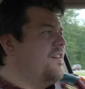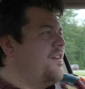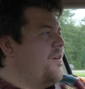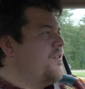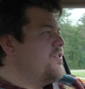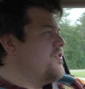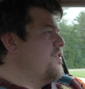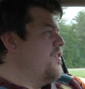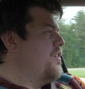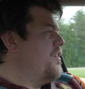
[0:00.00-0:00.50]
No,
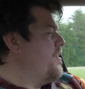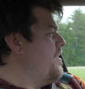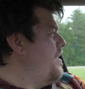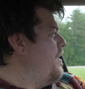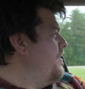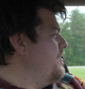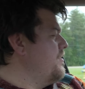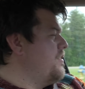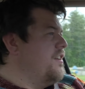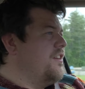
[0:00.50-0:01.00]
it's not a
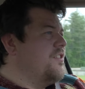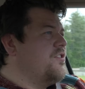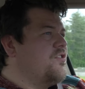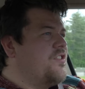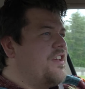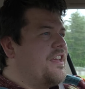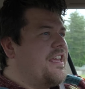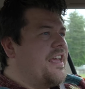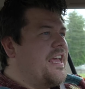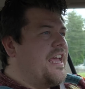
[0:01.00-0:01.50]
car that's going to
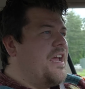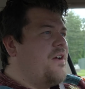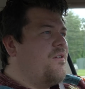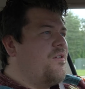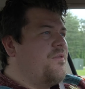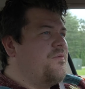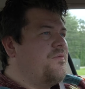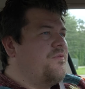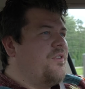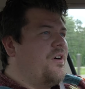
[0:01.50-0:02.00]
set your
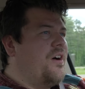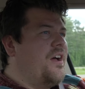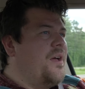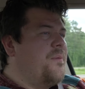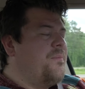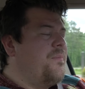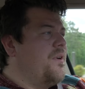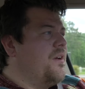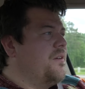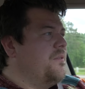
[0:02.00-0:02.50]
hair on
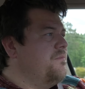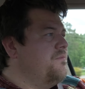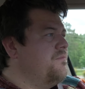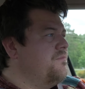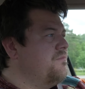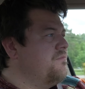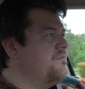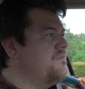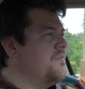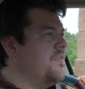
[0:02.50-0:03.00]
fire, but
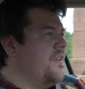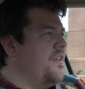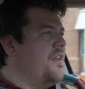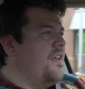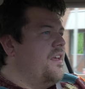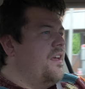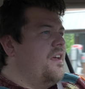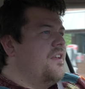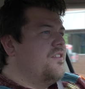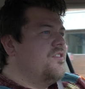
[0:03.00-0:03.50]

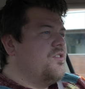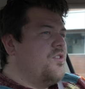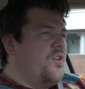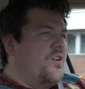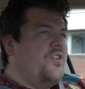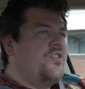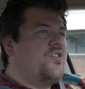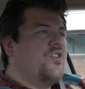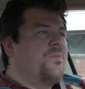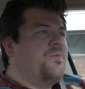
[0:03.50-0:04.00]
it's
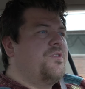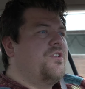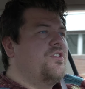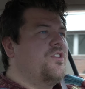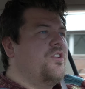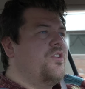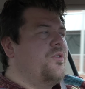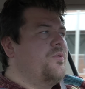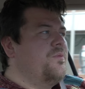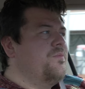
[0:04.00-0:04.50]
got a job to
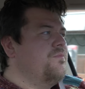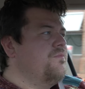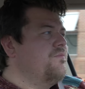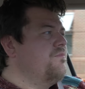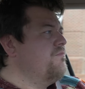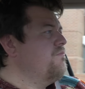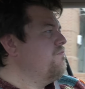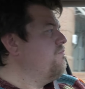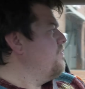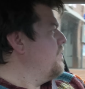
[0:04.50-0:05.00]
do,
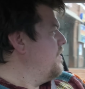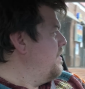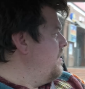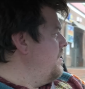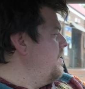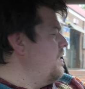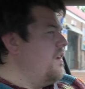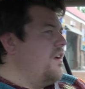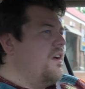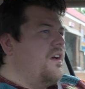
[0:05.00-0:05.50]

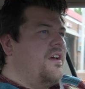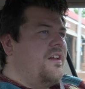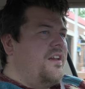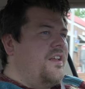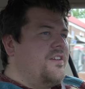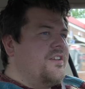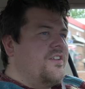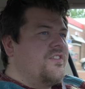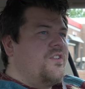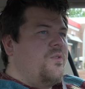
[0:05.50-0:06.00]
and
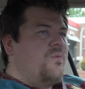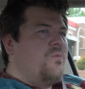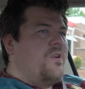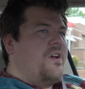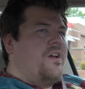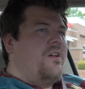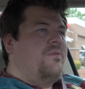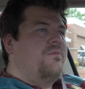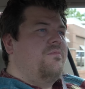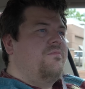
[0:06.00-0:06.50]
it does it
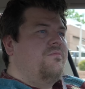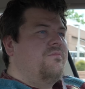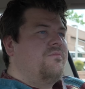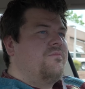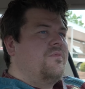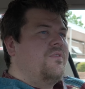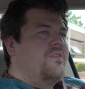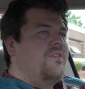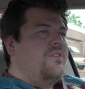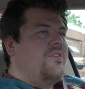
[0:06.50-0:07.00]
well.
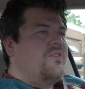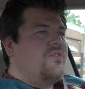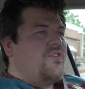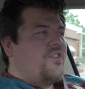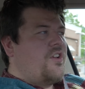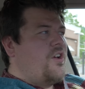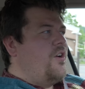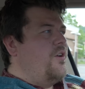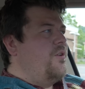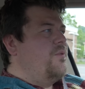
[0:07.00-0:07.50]

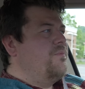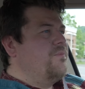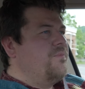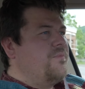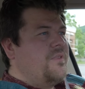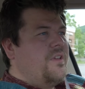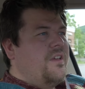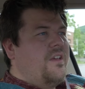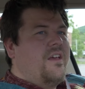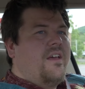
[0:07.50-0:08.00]
So
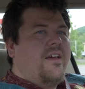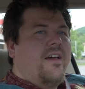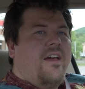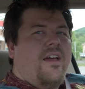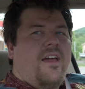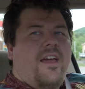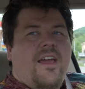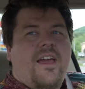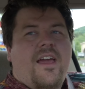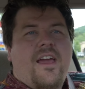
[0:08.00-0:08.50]

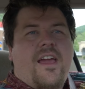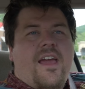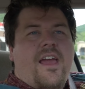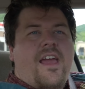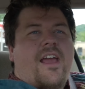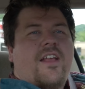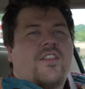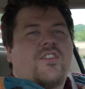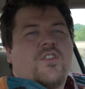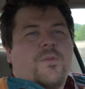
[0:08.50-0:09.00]

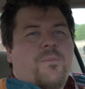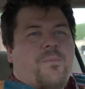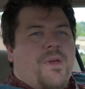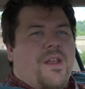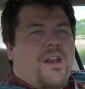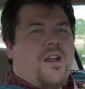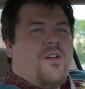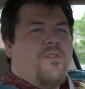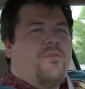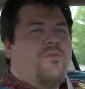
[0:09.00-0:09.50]
it's a
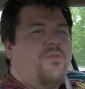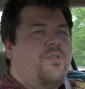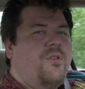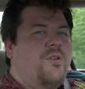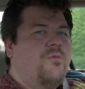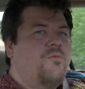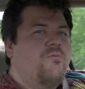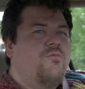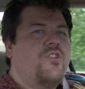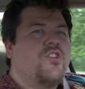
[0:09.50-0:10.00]
bit of
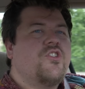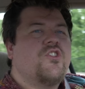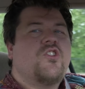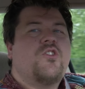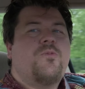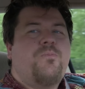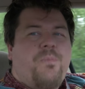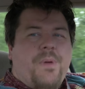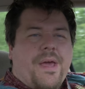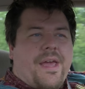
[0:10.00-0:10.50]

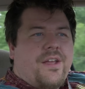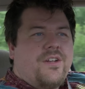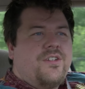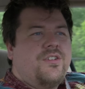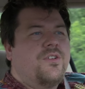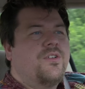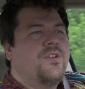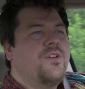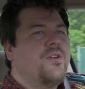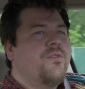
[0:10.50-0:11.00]

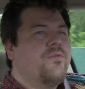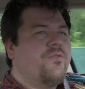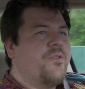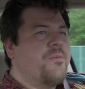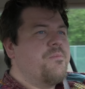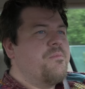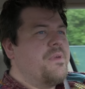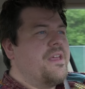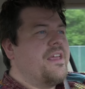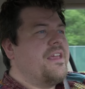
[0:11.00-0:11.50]
respect
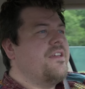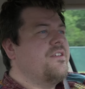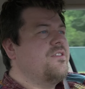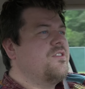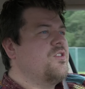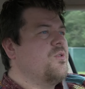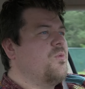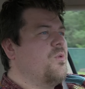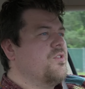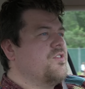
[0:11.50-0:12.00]
from me
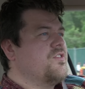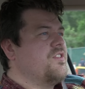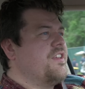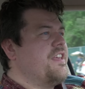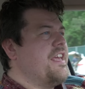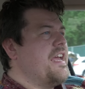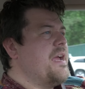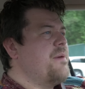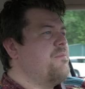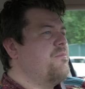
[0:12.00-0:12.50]
towards the
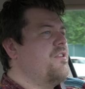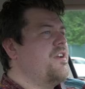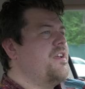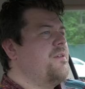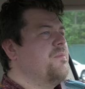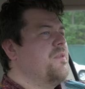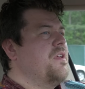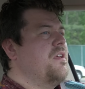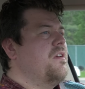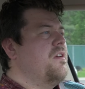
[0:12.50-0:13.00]
Camry.